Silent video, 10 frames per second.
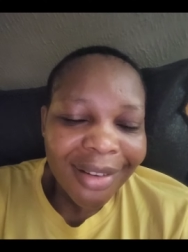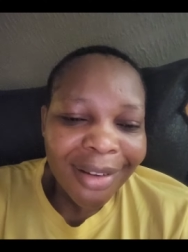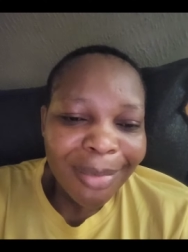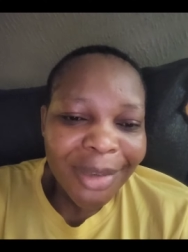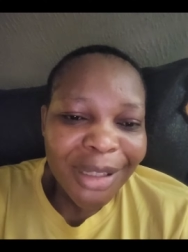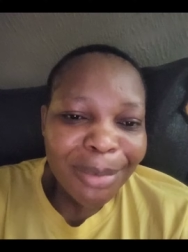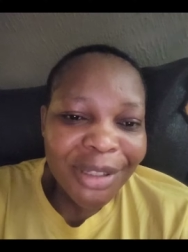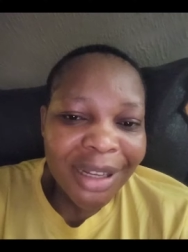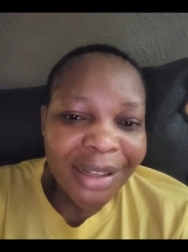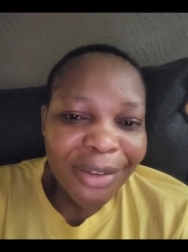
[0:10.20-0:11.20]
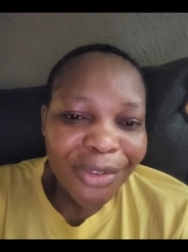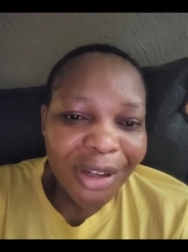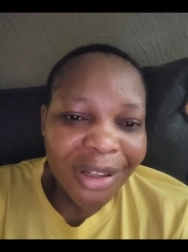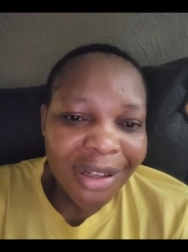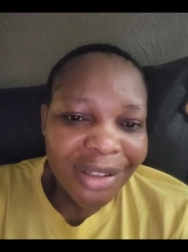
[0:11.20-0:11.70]
Um, especially if you're
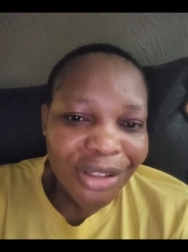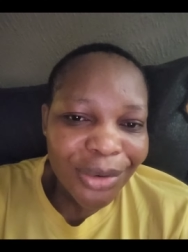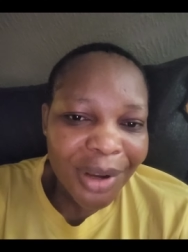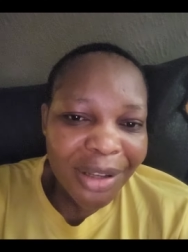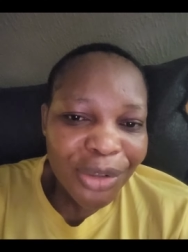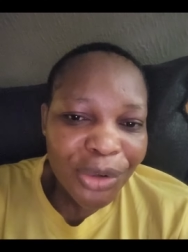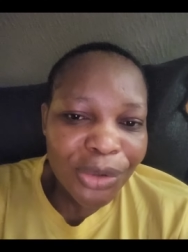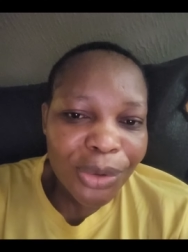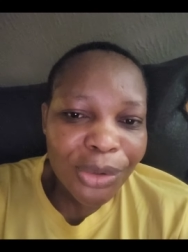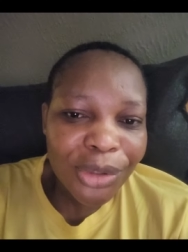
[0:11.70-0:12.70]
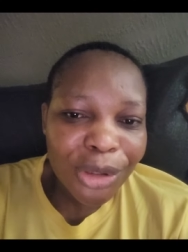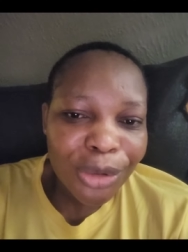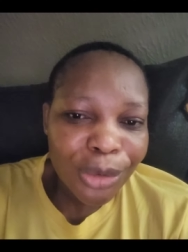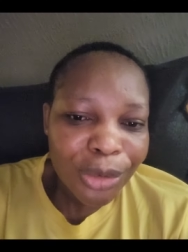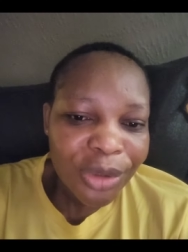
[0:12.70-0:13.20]
in Nigeria, trust God you're
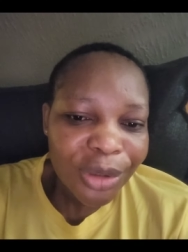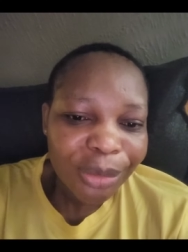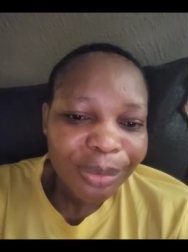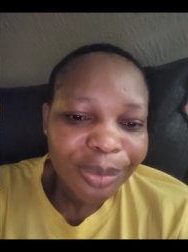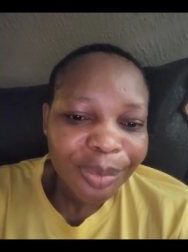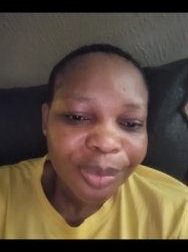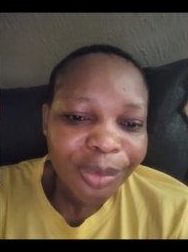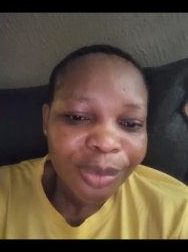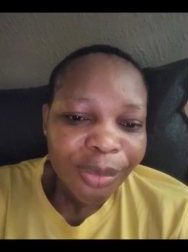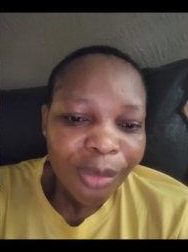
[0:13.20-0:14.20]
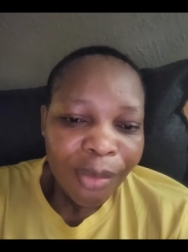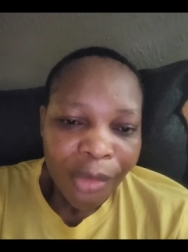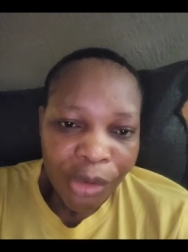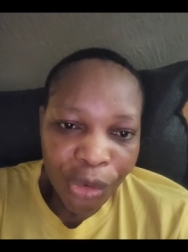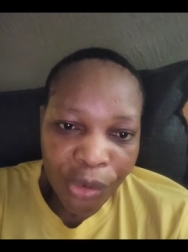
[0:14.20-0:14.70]
good.
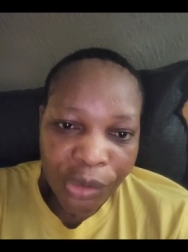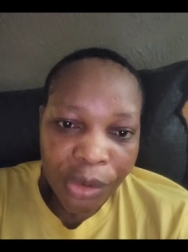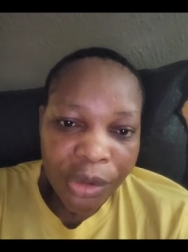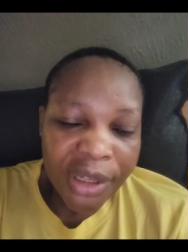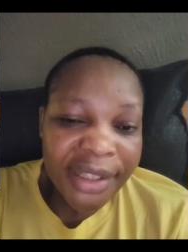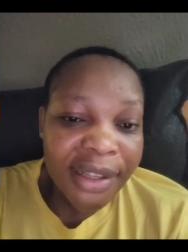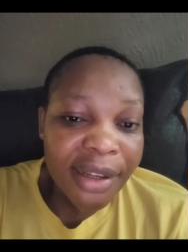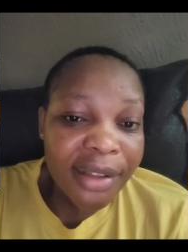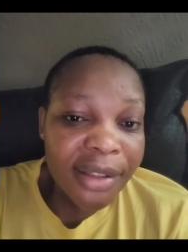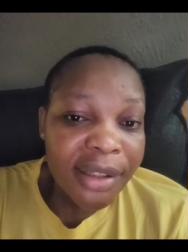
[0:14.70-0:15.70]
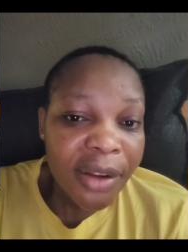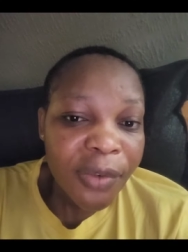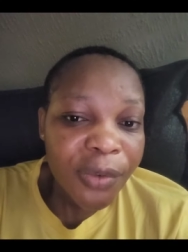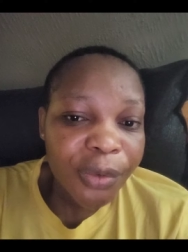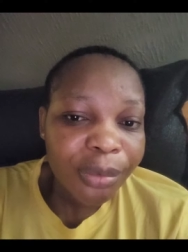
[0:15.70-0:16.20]
Trust God you're staying
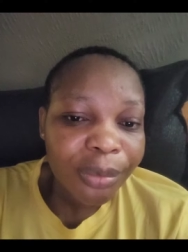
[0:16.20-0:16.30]
safe.